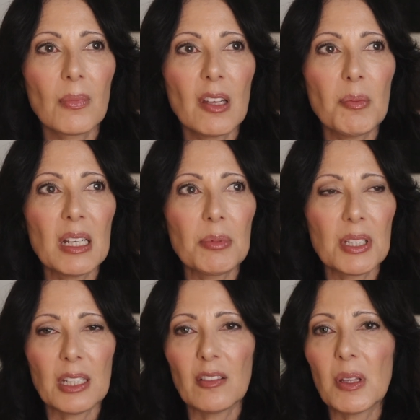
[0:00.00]
been able
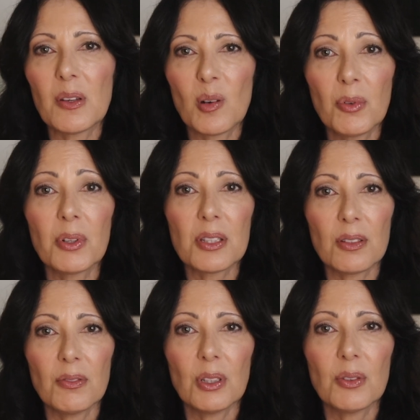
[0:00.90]
to give me their points
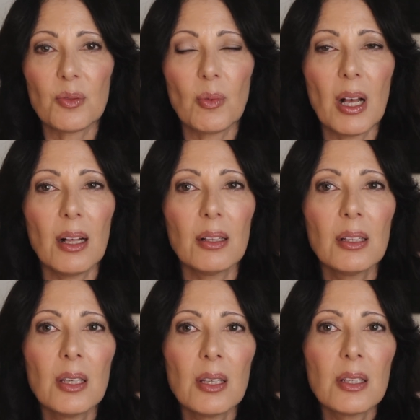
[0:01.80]
of view as well.
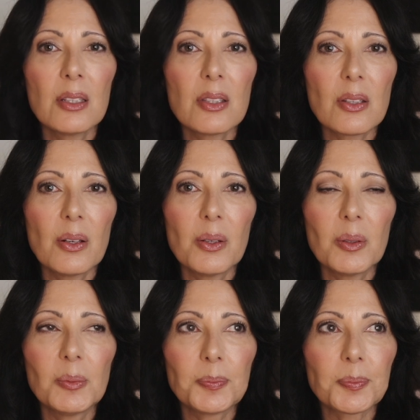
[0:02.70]

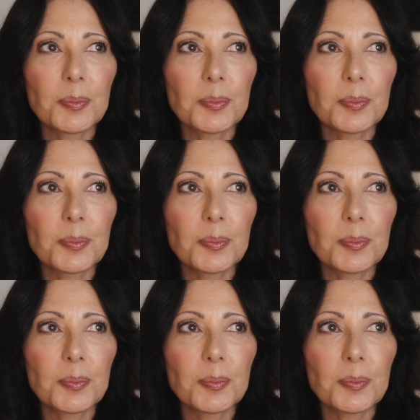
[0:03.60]
So